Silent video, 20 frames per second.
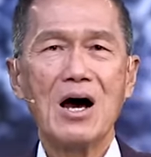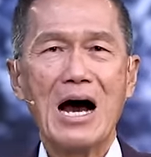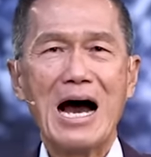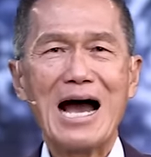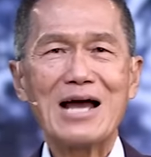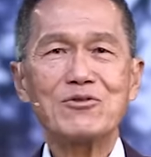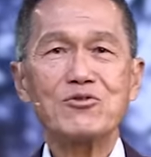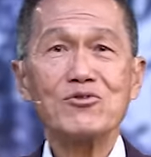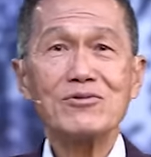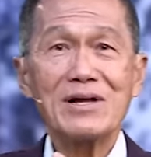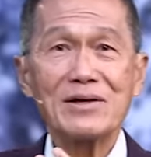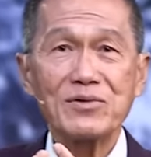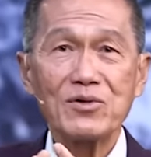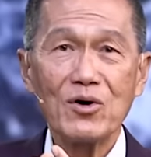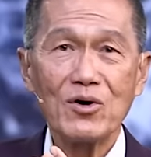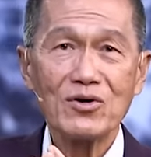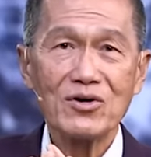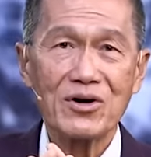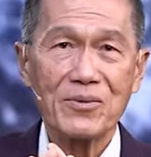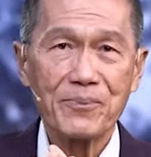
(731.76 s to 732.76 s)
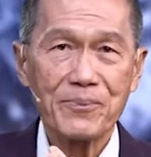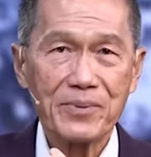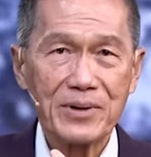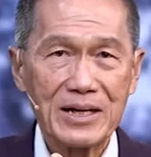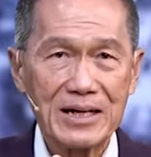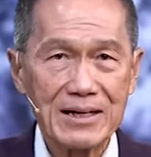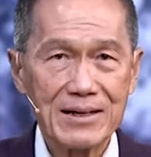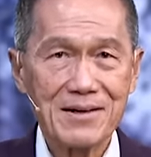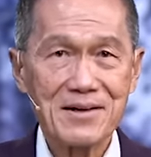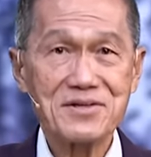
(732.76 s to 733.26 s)
I do not know your
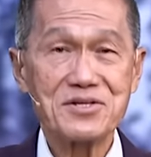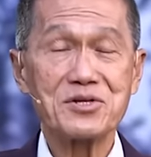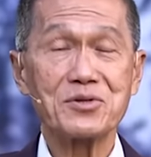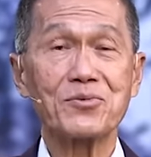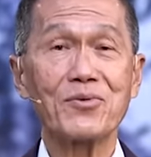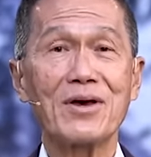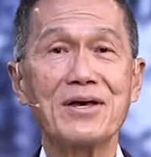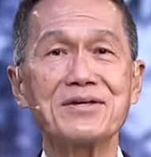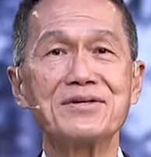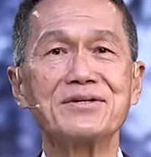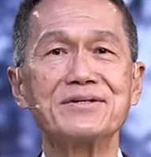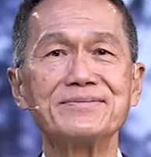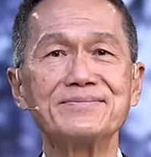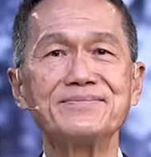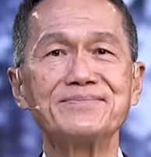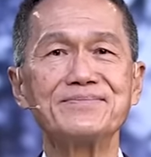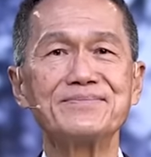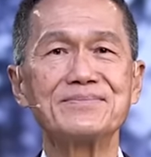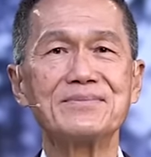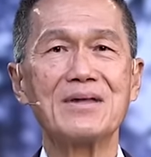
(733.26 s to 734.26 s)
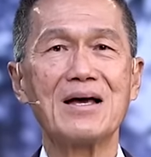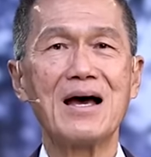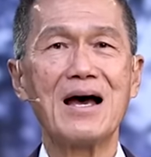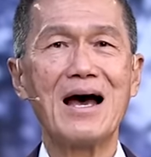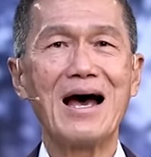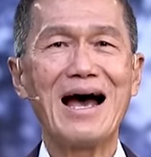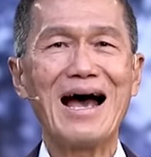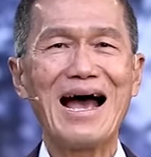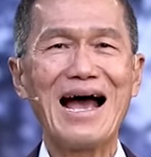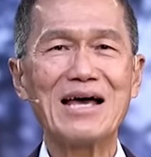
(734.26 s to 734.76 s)
current situation.
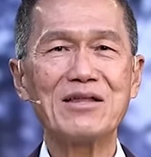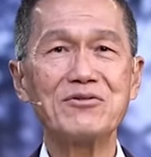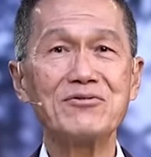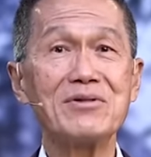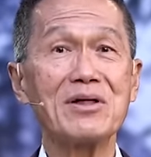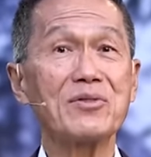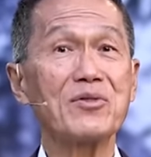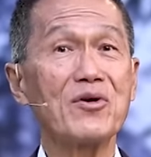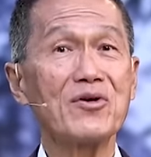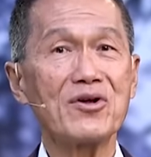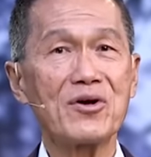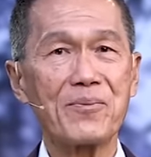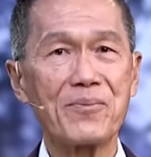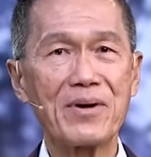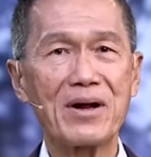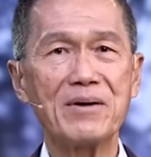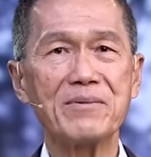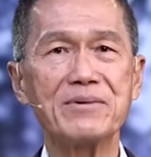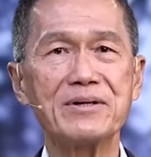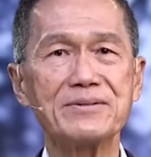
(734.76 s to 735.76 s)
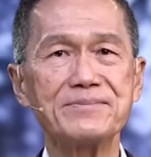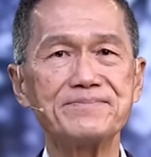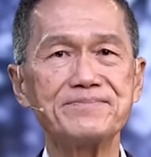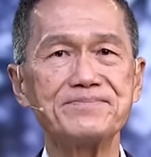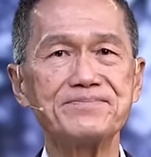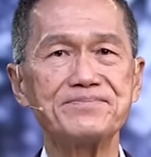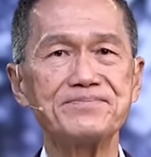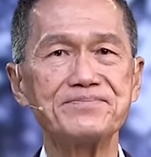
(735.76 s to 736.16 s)
I do not know your problem.